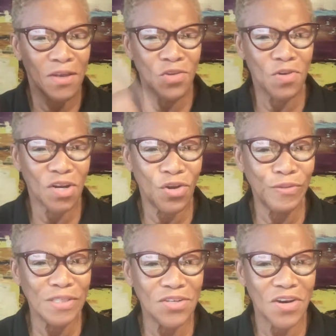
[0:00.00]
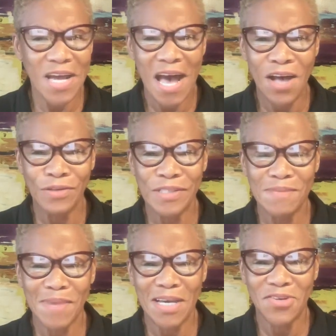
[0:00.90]
You were closing on a house.
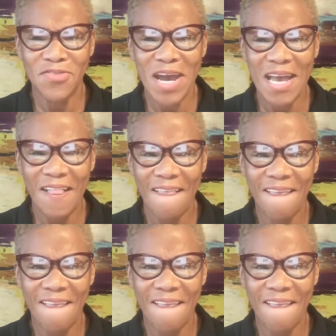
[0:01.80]
Am I correct?